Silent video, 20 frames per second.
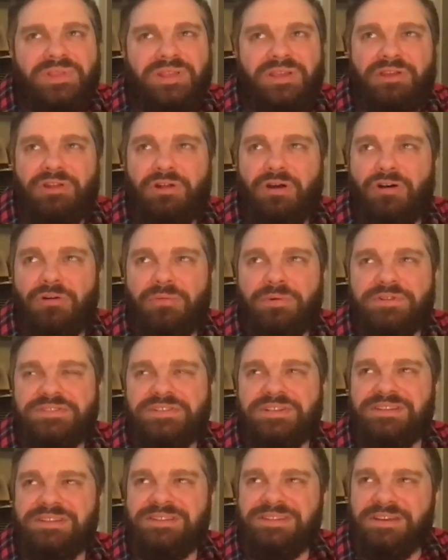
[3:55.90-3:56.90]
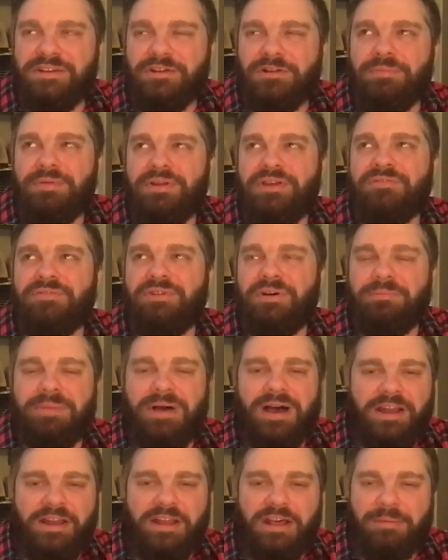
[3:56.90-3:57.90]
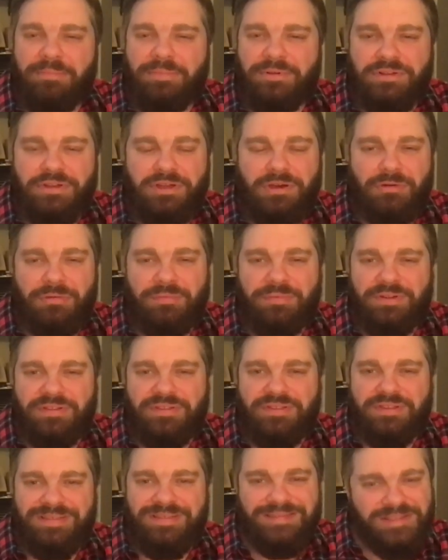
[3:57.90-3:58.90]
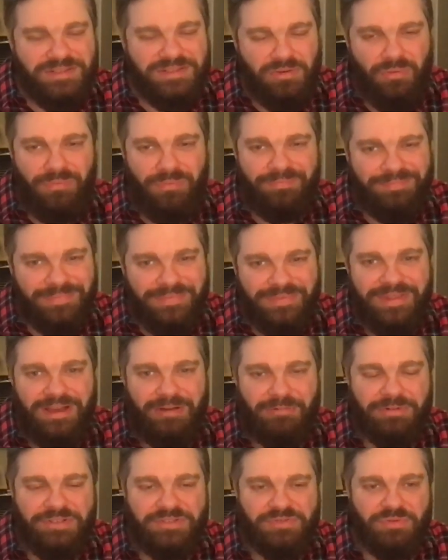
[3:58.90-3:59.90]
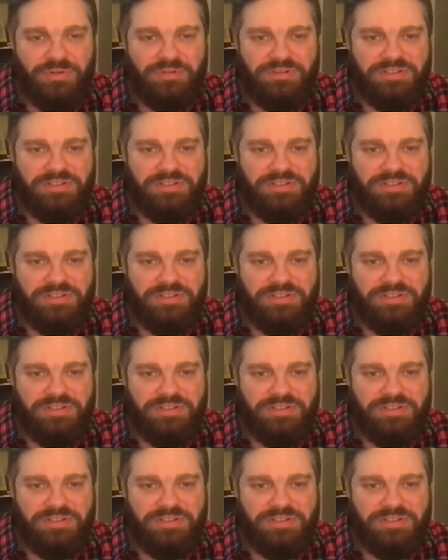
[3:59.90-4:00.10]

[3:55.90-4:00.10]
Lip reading: know, almost a little bit of a pineapple note, but that one's really